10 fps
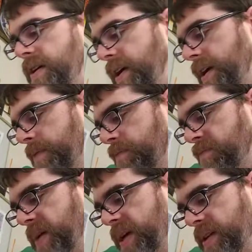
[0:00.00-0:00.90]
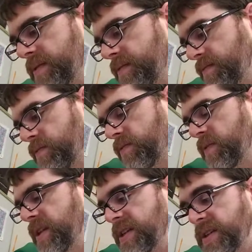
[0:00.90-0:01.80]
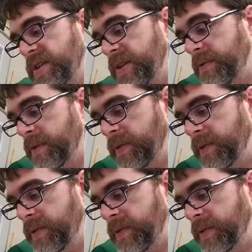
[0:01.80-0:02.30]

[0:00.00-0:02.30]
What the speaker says: but this is just the one